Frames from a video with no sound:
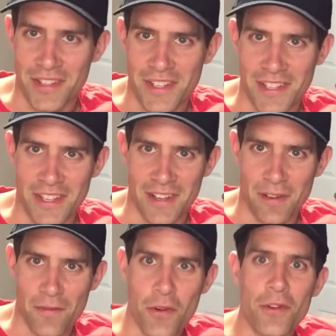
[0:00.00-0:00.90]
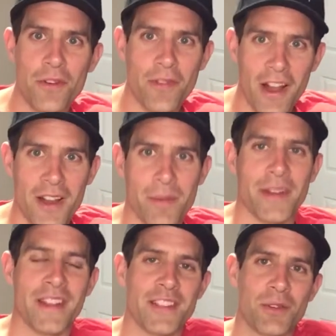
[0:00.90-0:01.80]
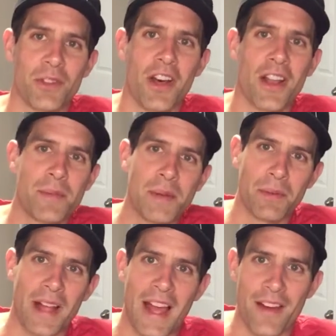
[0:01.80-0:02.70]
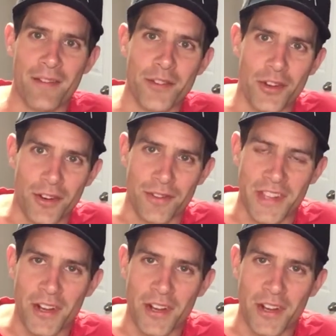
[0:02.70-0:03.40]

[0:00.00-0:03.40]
It's a foreign environment, and so a lot of people have nerves.